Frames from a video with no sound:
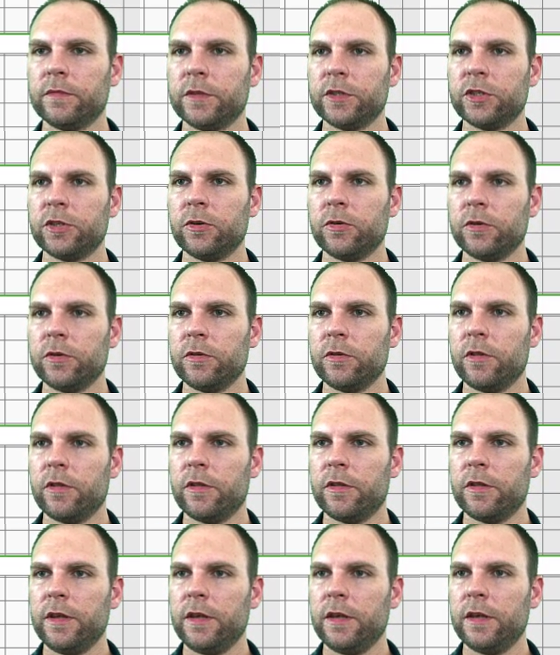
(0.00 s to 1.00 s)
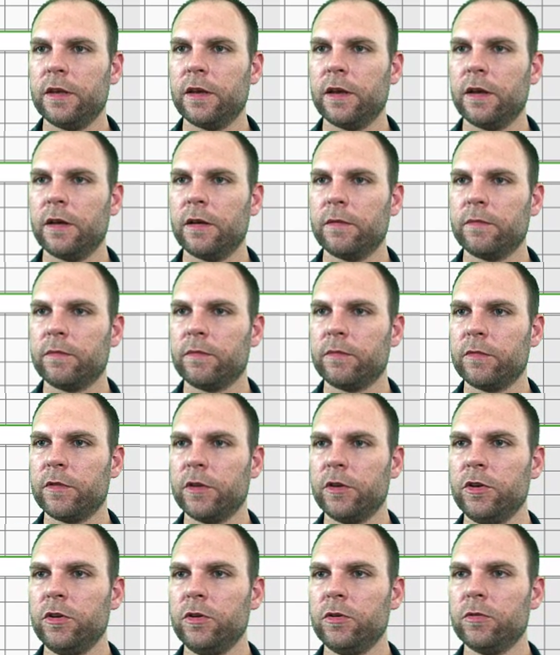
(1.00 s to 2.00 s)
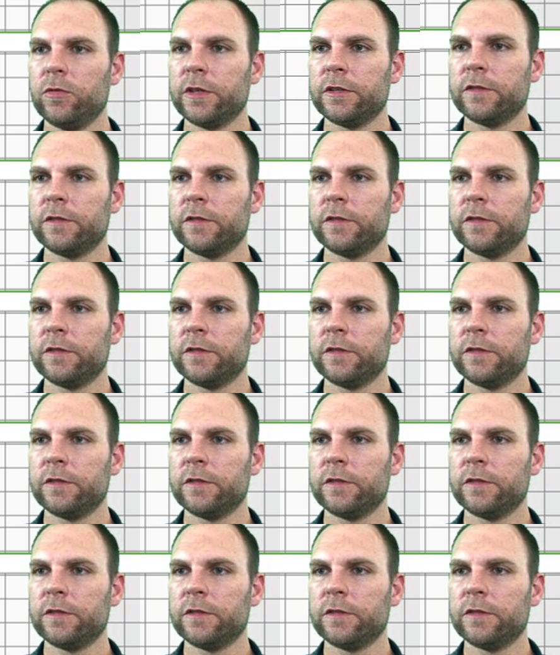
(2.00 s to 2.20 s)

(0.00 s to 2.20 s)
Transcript: show you the new